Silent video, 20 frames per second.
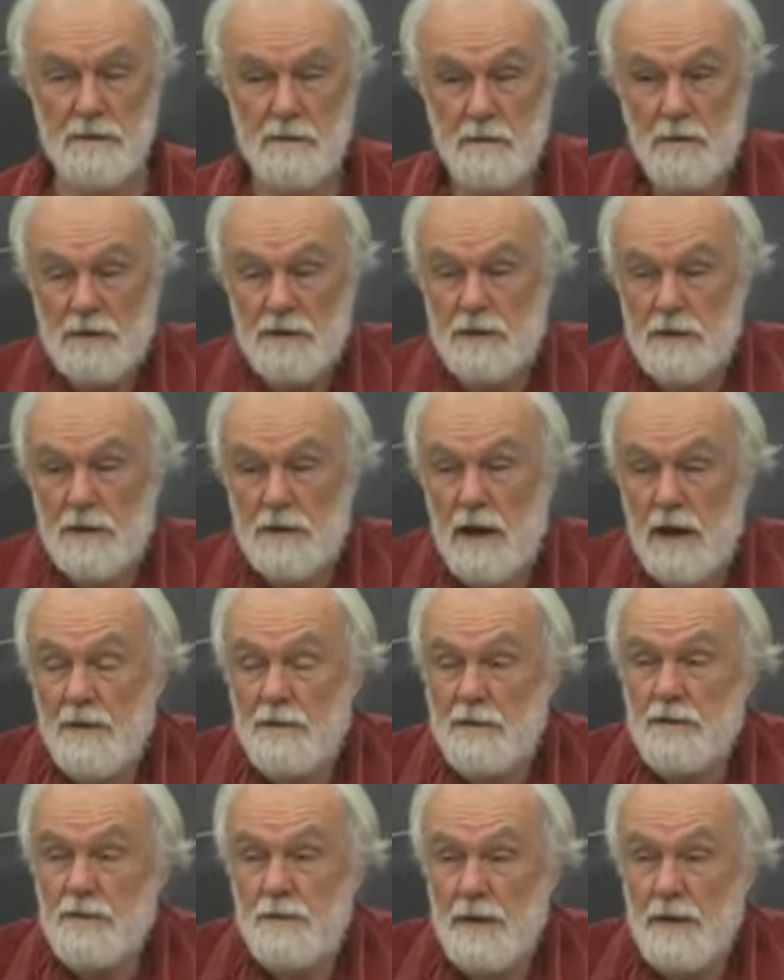which is going to
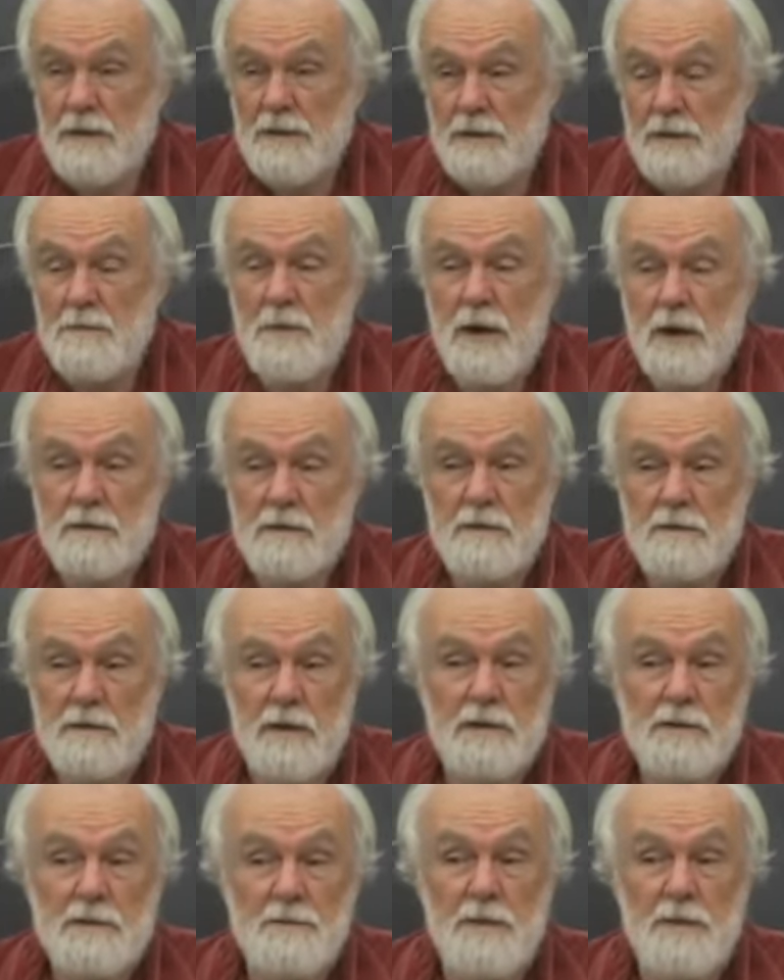have a tremendous impact on
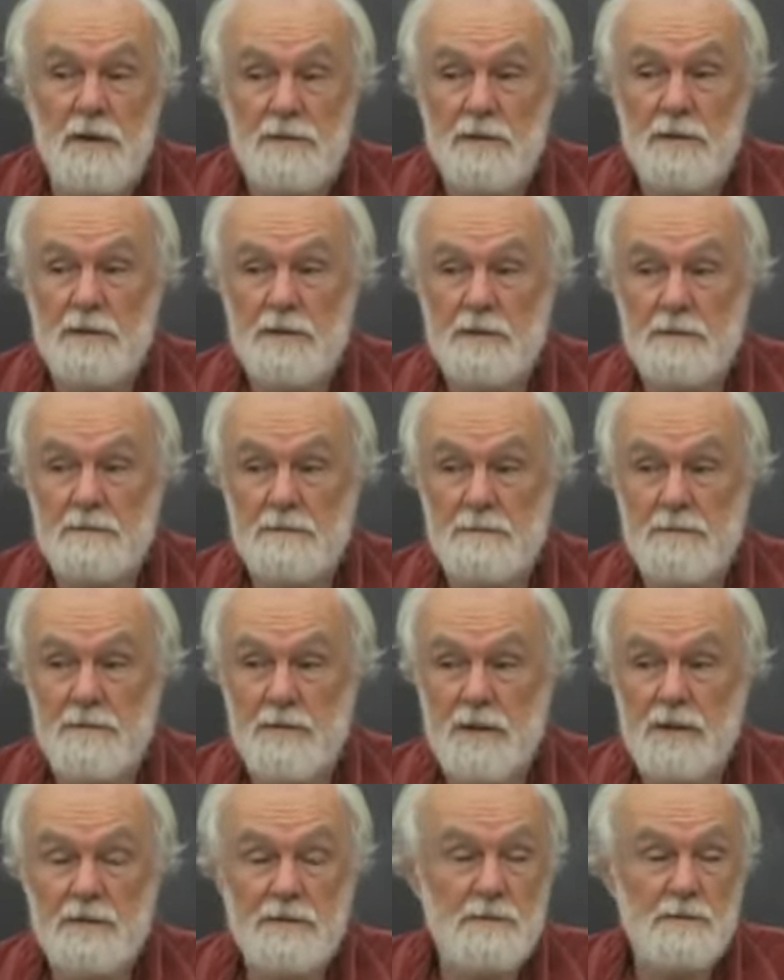rates of profit.
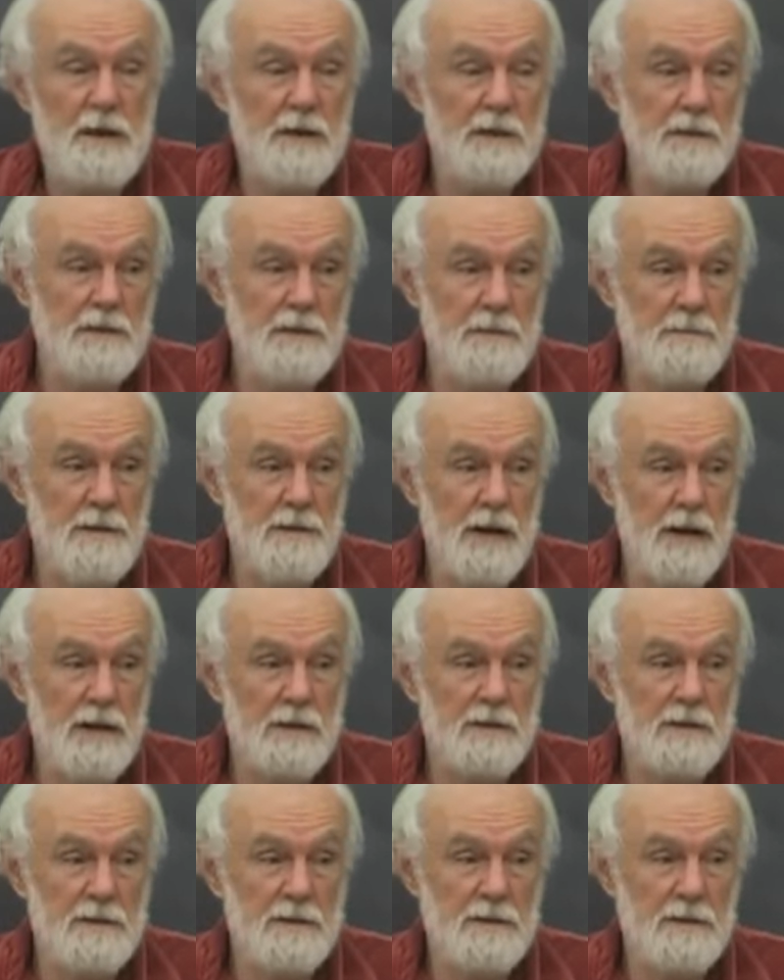Tremendous impact